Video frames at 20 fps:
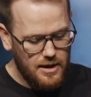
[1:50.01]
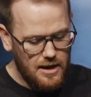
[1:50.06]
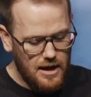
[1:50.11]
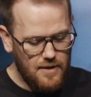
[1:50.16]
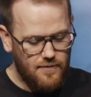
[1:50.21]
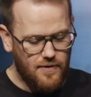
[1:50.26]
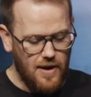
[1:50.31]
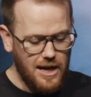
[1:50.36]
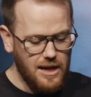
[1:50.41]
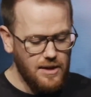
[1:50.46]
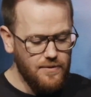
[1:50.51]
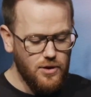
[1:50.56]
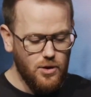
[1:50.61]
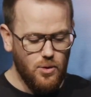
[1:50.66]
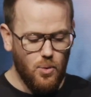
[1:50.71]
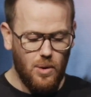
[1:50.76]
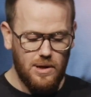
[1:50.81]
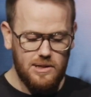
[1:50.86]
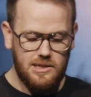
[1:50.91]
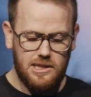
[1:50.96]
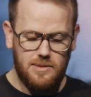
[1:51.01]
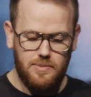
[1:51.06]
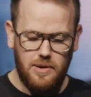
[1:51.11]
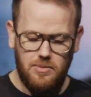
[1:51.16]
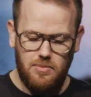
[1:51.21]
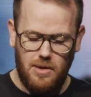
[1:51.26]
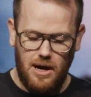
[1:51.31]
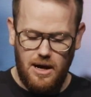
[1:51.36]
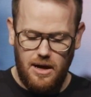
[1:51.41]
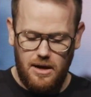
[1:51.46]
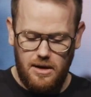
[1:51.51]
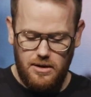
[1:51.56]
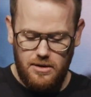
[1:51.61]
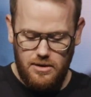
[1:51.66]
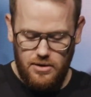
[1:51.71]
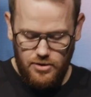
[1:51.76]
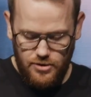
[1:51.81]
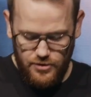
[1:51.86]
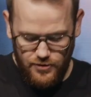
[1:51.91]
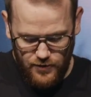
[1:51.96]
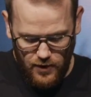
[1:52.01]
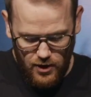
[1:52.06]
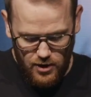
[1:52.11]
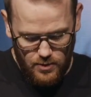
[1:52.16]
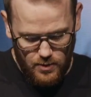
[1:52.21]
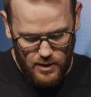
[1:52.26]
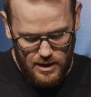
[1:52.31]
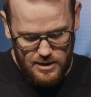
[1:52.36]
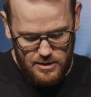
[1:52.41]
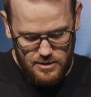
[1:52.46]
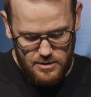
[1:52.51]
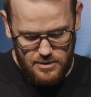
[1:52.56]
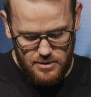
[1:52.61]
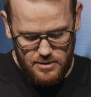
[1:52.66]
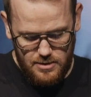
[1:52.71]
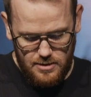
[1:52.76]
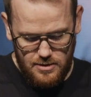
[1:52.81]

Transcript: if any of you wants to be my follower,